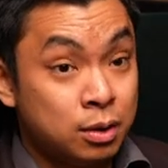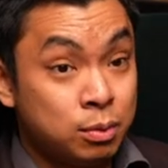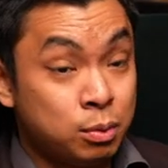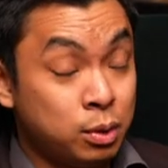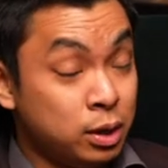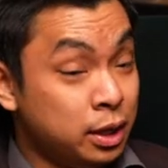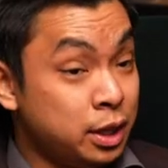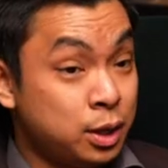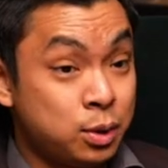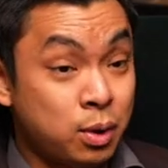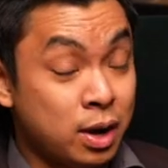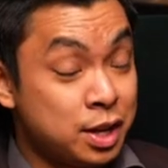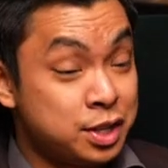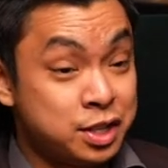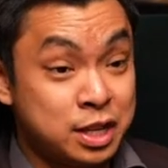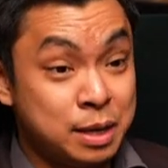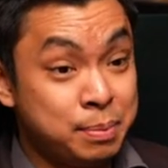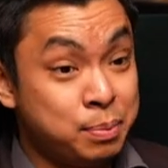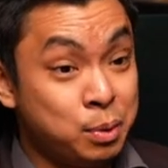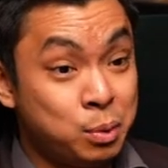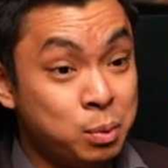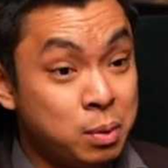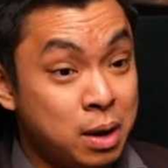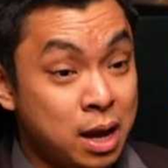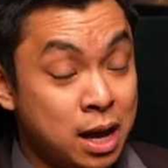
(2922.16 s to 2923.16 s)
Really quite
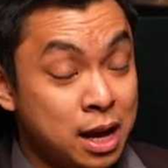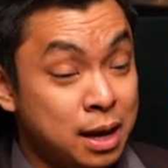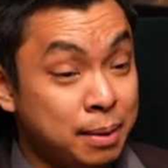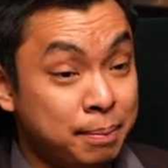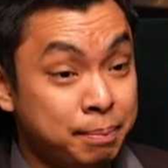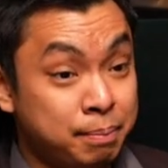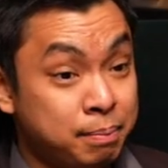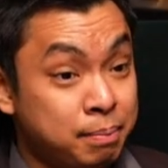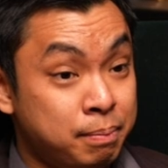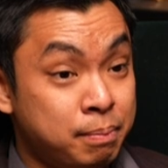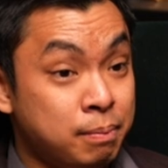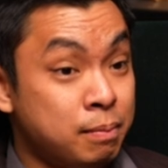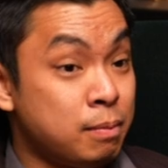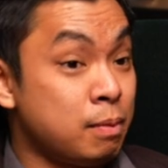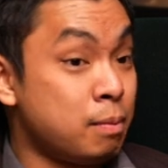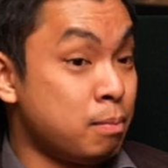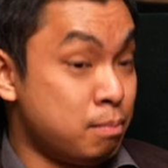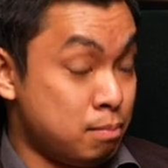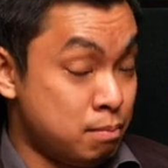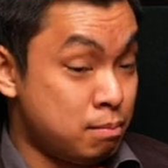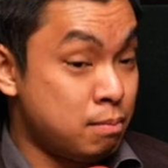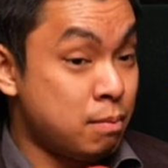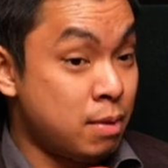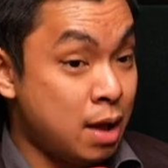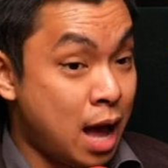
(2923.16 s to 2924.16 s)
simple. Um,
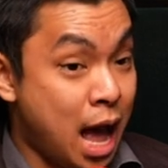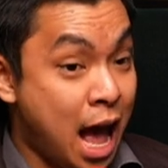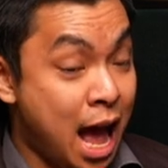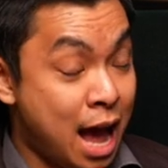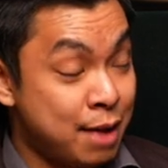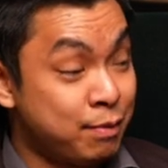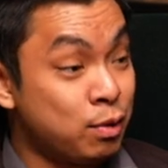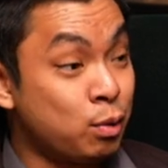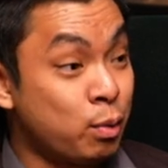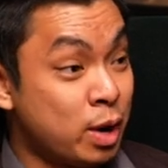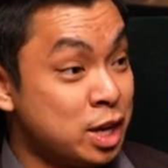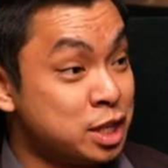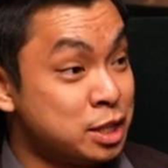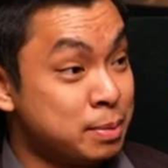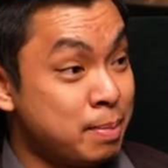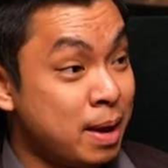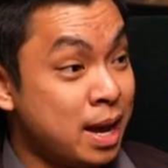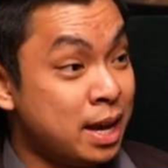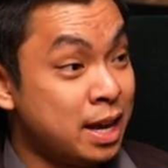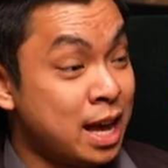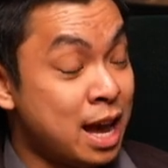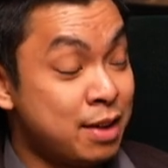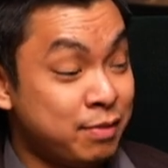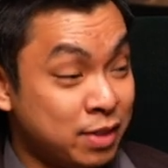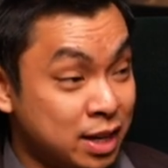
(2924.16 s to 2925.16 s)
have a
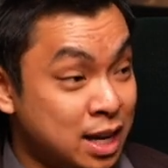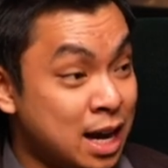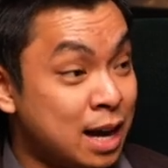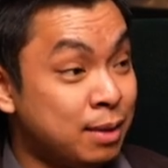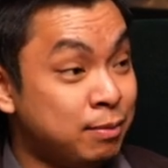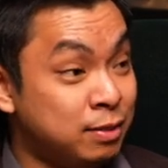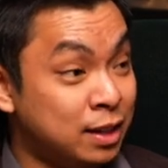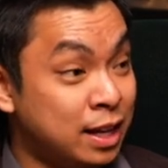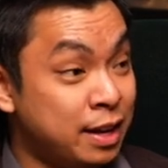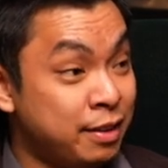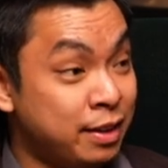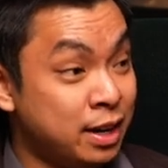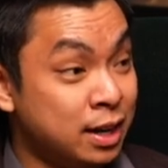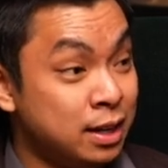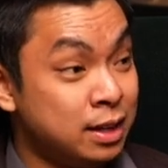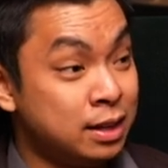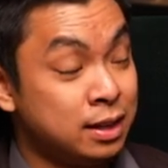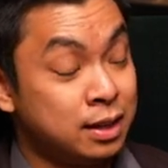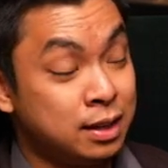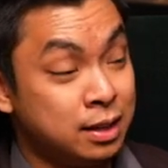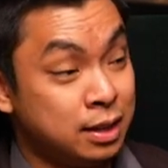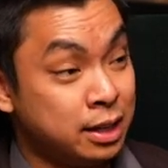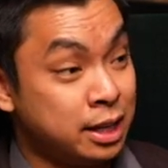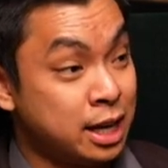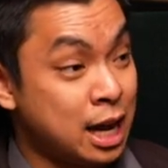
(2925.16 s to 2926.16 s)
resume, have a cover letter,
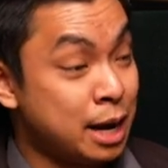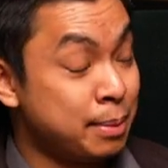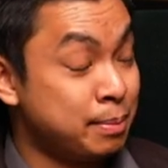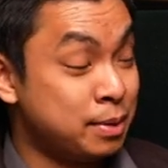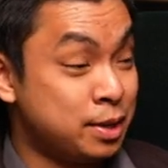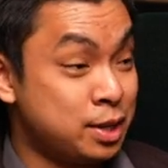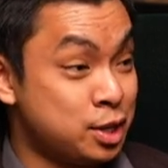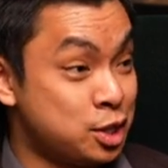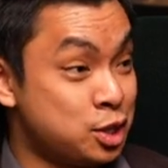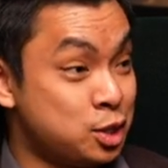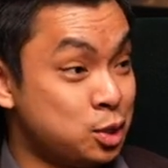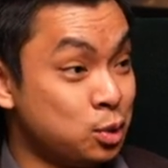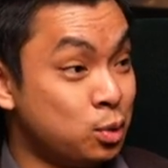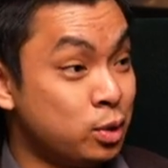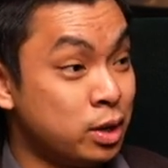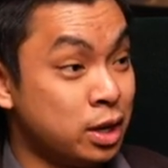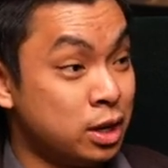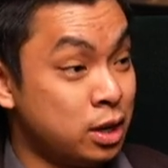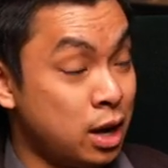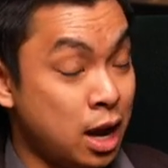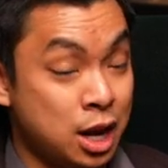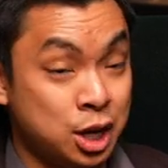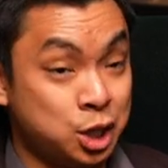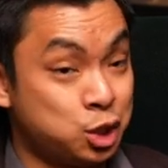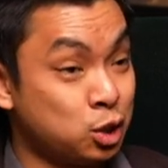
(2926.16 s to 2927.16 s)
come into the store
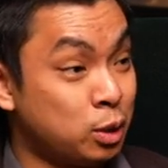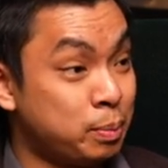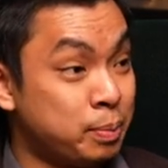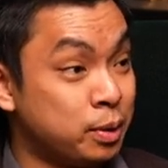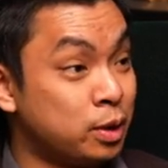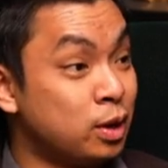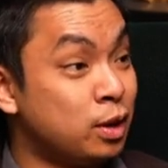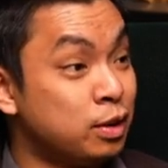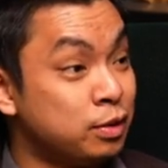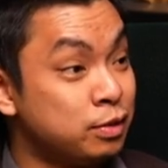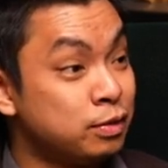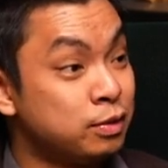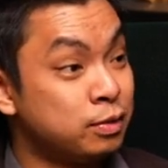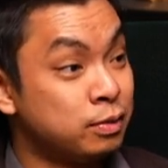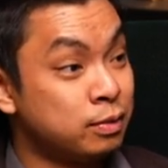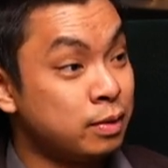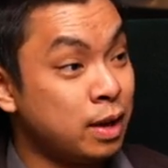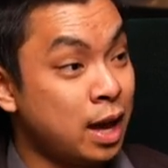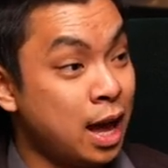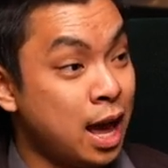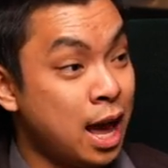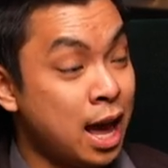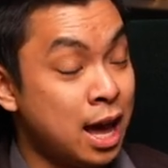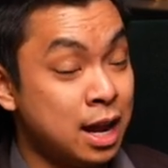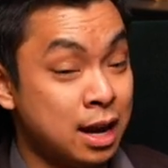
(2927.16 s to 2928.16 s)
and, and drop it off.
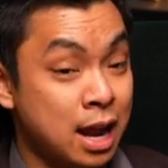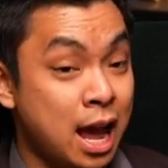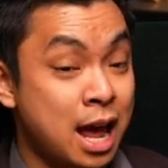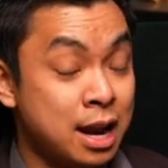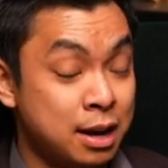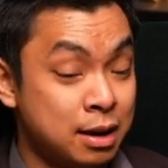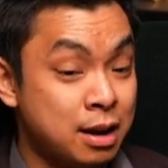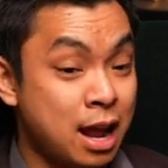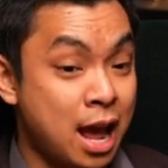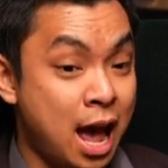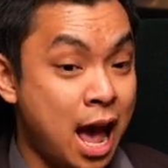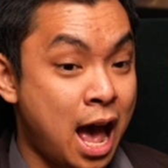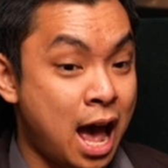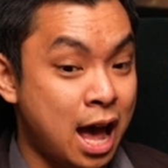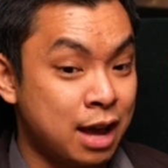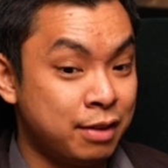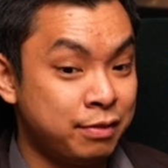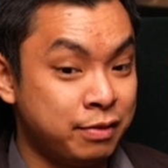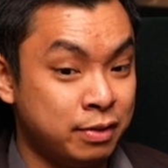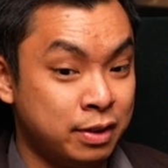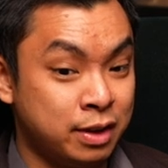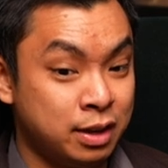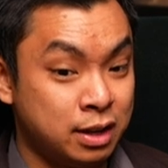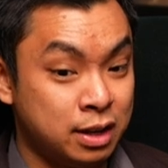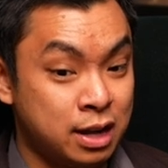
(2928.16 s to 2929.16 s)
And and
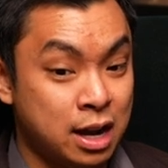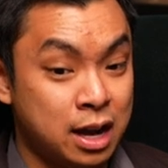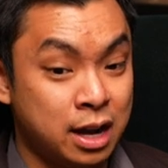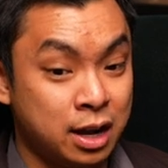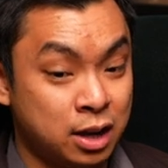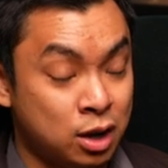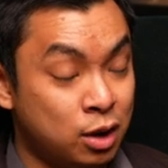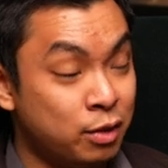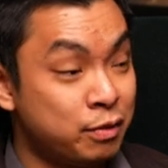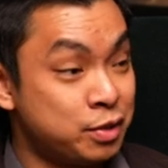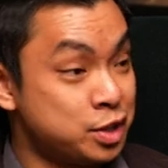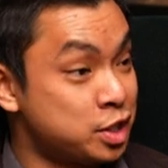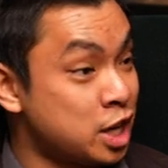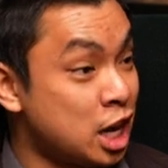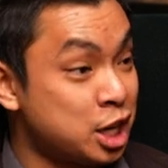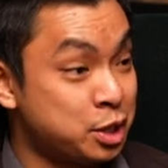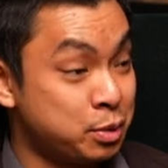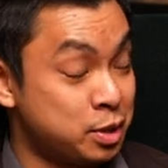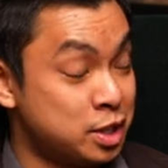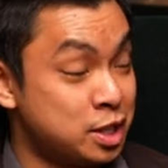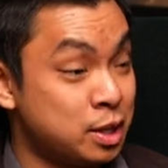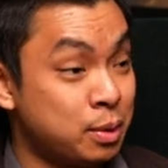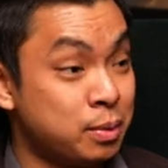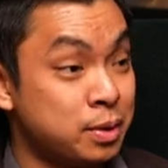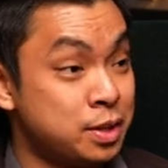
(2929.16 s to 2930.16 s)
have a, a conversation
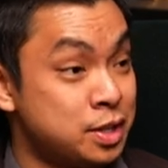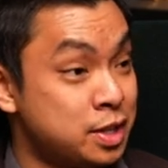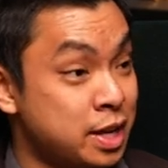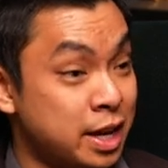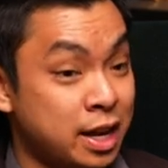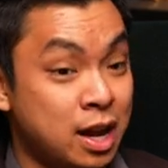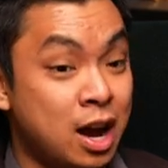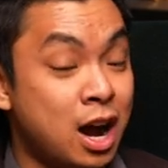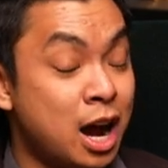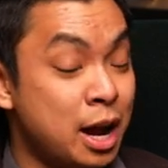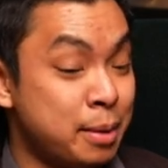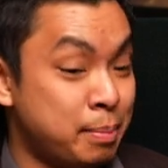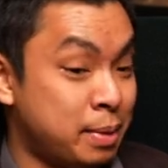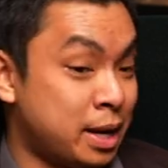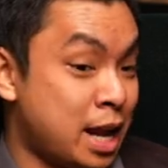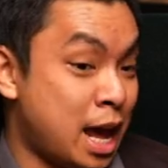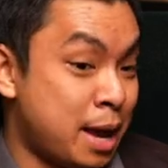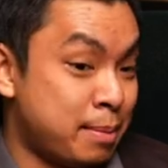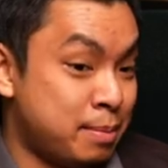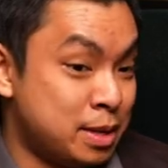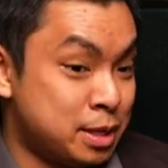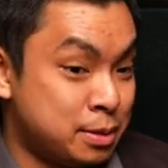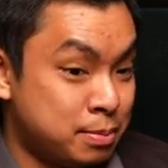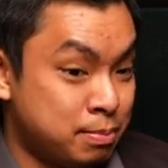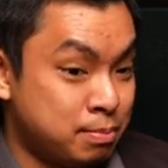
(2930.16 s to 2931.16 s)
with someone saying, Hi, my
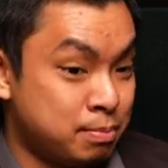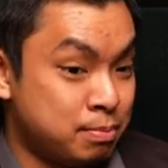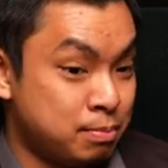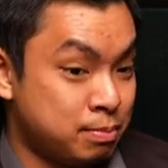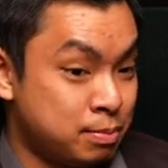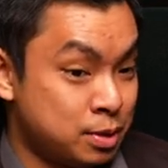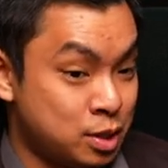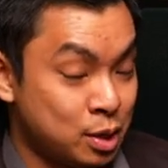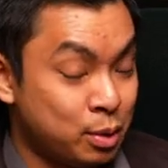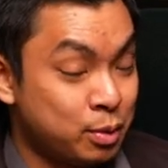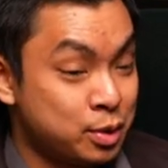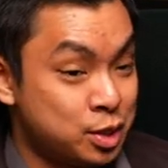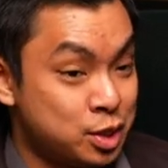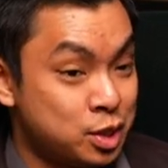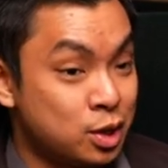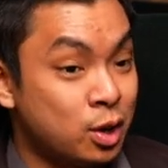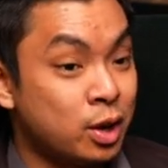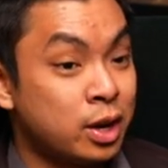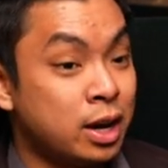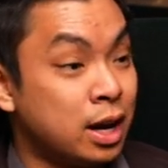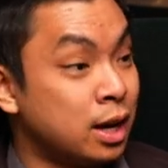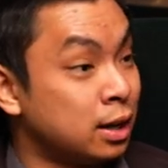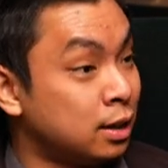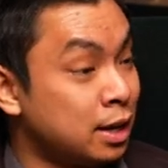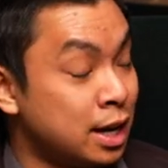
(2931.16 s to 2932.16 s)
name is so and so,
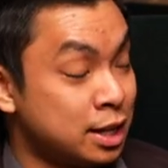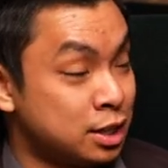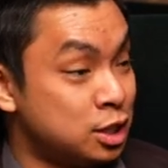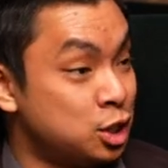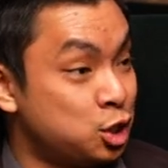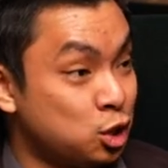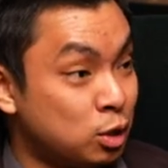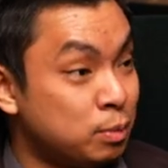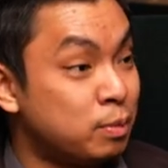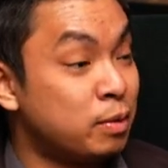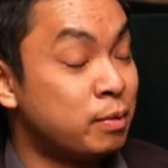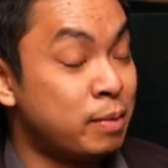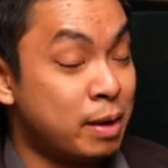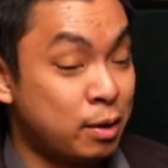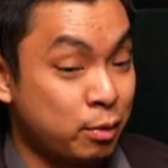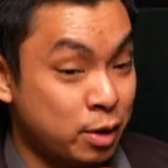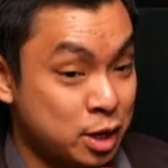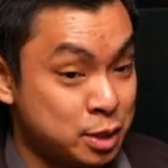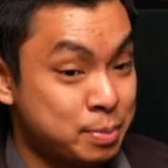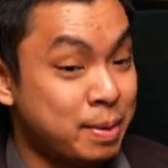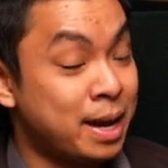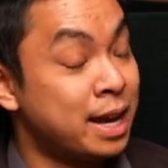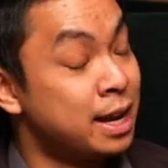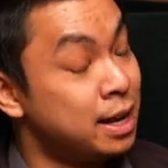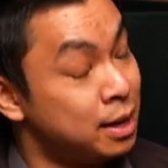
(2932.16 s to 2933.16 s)
I'd like to drop on my
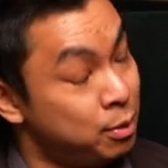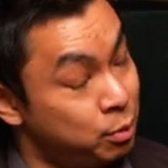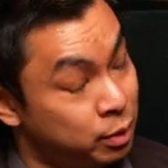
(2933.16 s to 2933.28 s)
resume.